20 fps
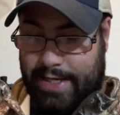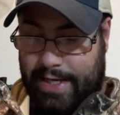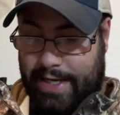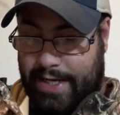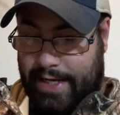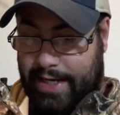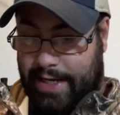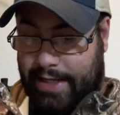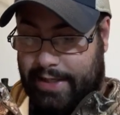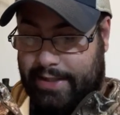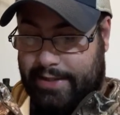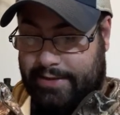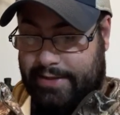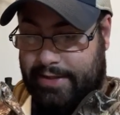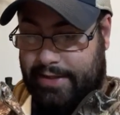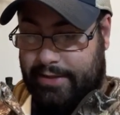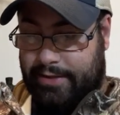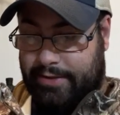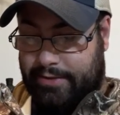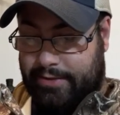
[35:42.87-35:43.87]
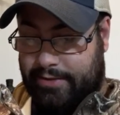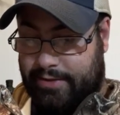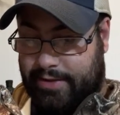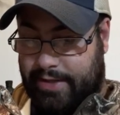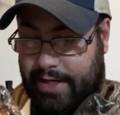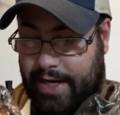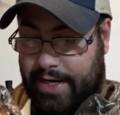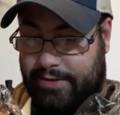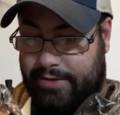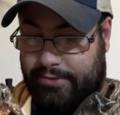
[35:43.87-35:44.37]
and I can tell you, the
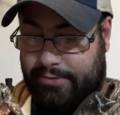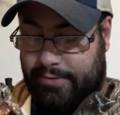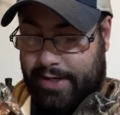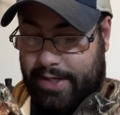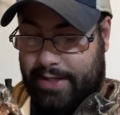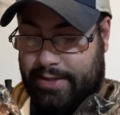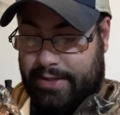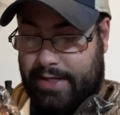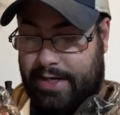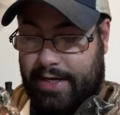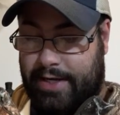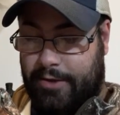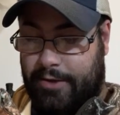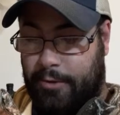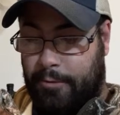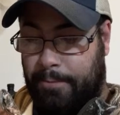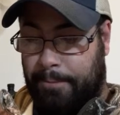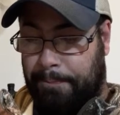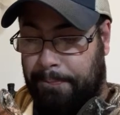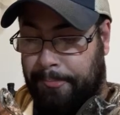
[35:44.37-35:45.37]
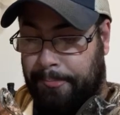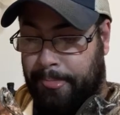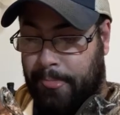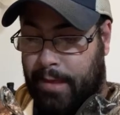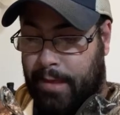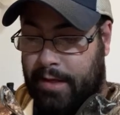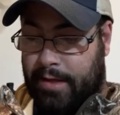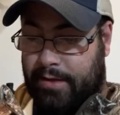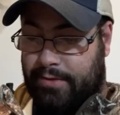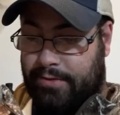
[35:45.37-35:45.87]
guys, right now,
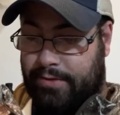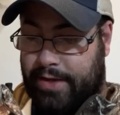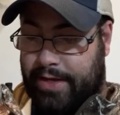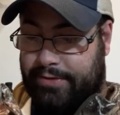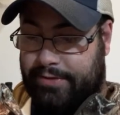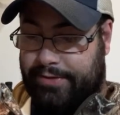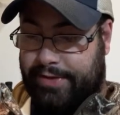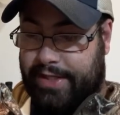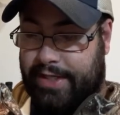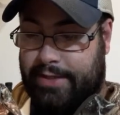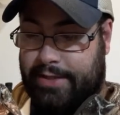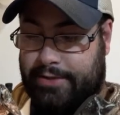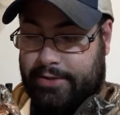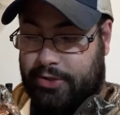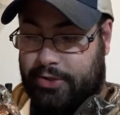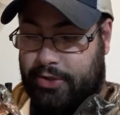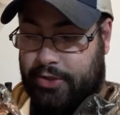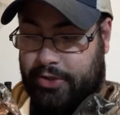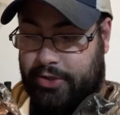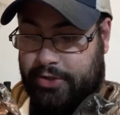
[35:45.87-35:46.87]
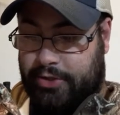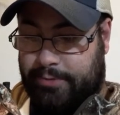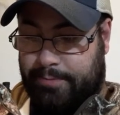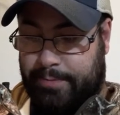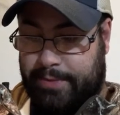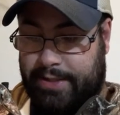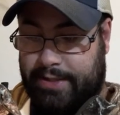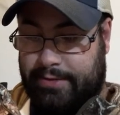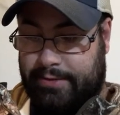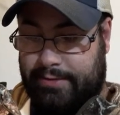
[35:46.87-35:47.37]
that the
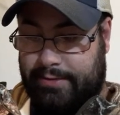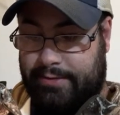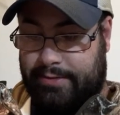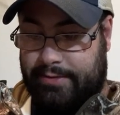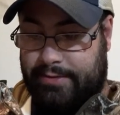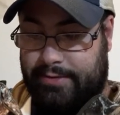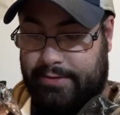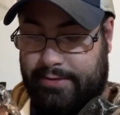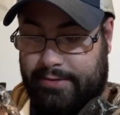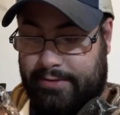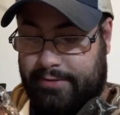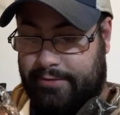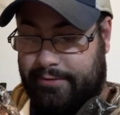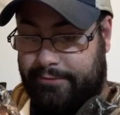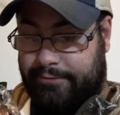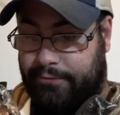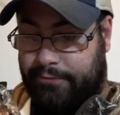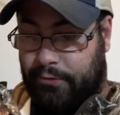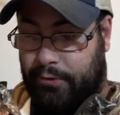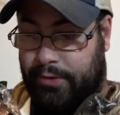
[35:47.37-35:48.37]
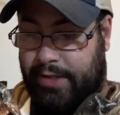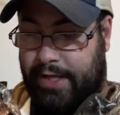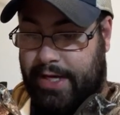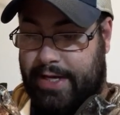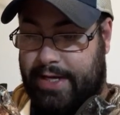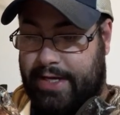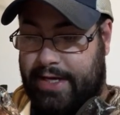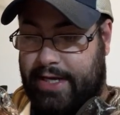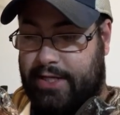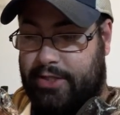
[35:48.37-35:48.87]
adjustment for
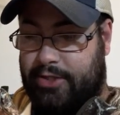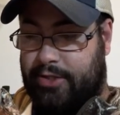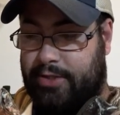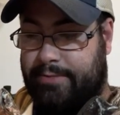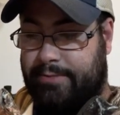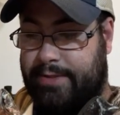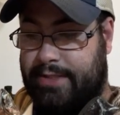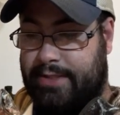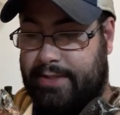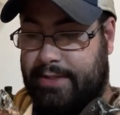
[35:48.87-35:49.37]
that element